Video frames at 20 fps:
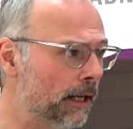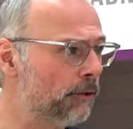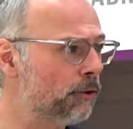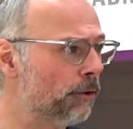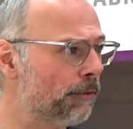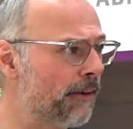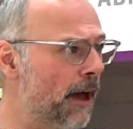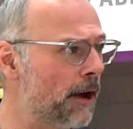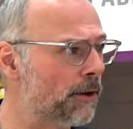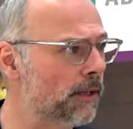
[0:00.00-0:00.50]

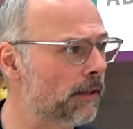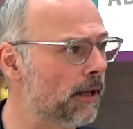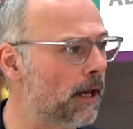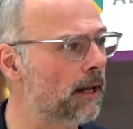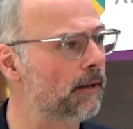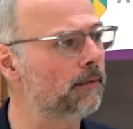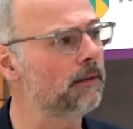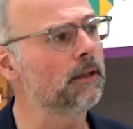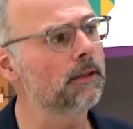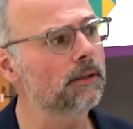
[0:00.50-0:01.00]

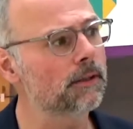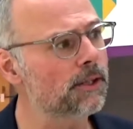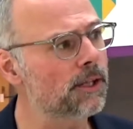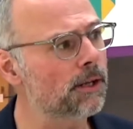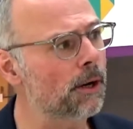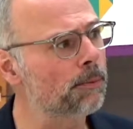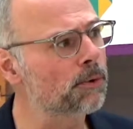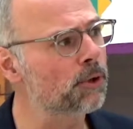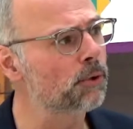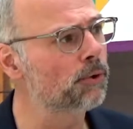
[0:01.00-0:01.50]
2018,
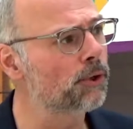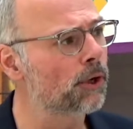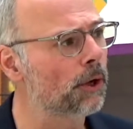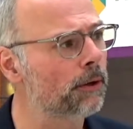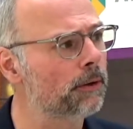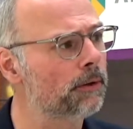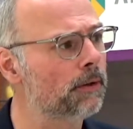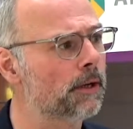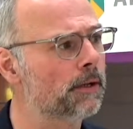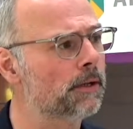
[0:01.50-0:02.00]
Samsung
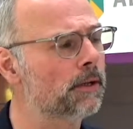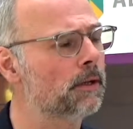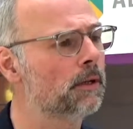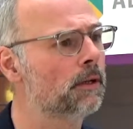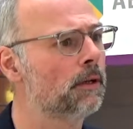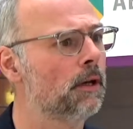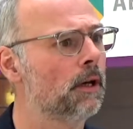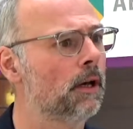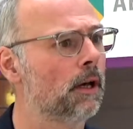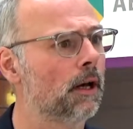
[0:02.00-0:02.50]
joined us.
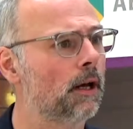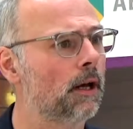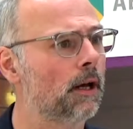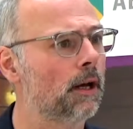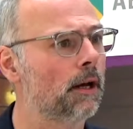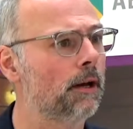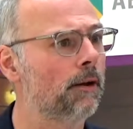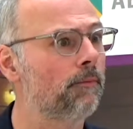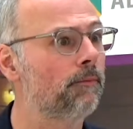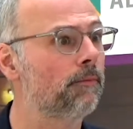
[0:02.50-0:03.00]

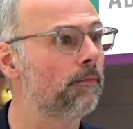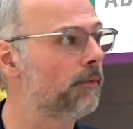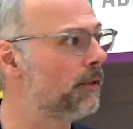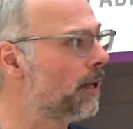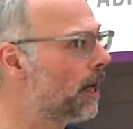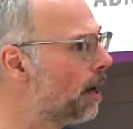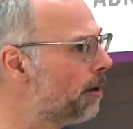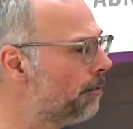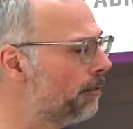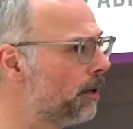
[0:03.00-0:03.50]

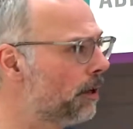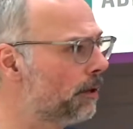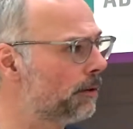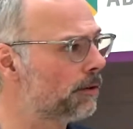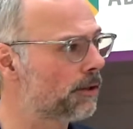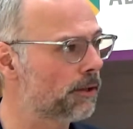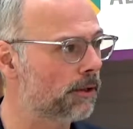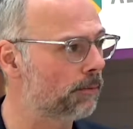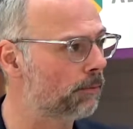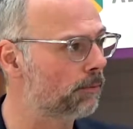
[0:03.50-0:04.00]
They have done
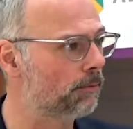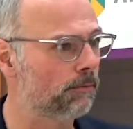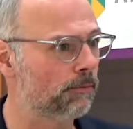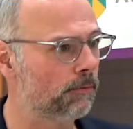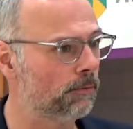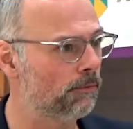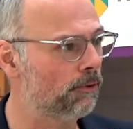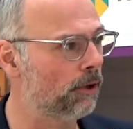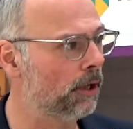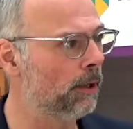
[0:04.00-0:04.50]

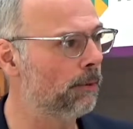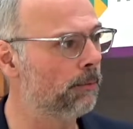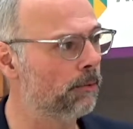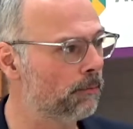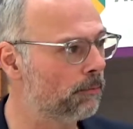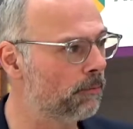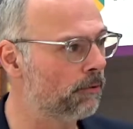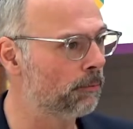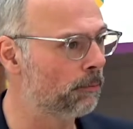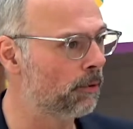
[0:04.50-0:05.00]
some really
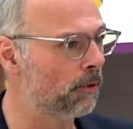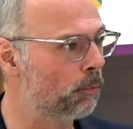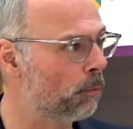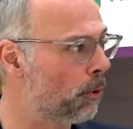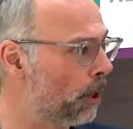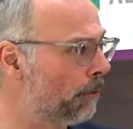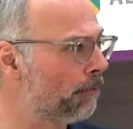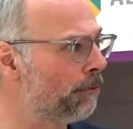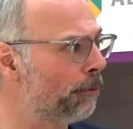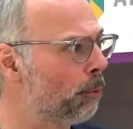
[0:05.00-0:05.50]

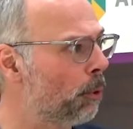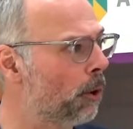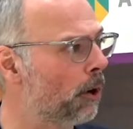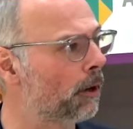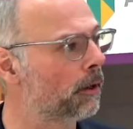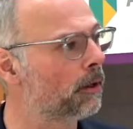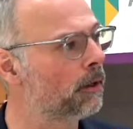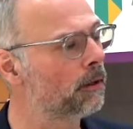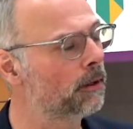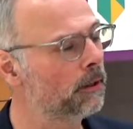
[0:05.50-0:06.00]
wonderful
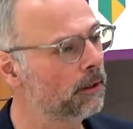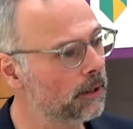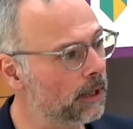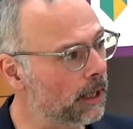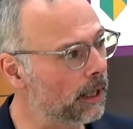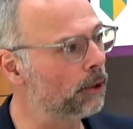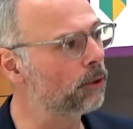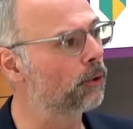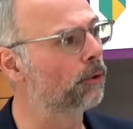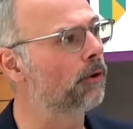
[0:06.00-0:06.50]
work
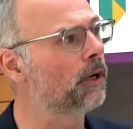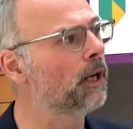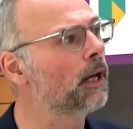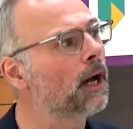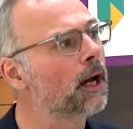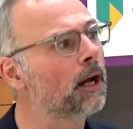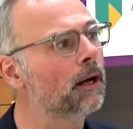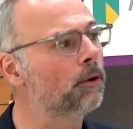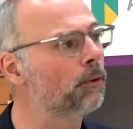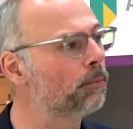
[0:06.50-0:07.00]
in Korea
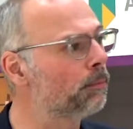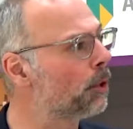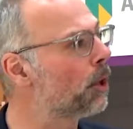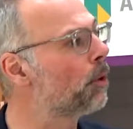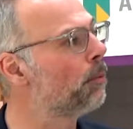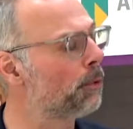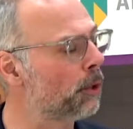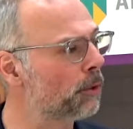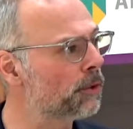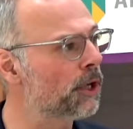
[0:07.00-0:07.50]
on
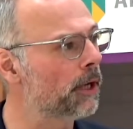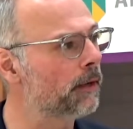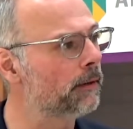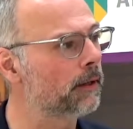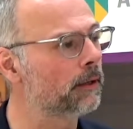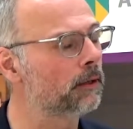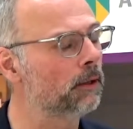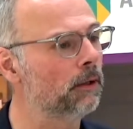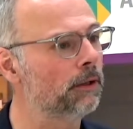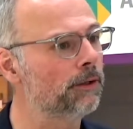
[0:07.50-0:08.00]
blockchain
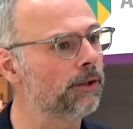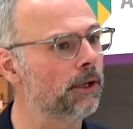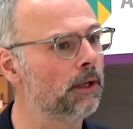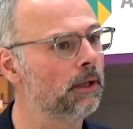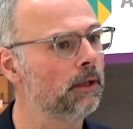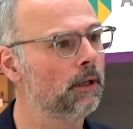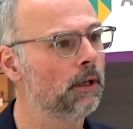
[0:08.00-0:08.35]
technology.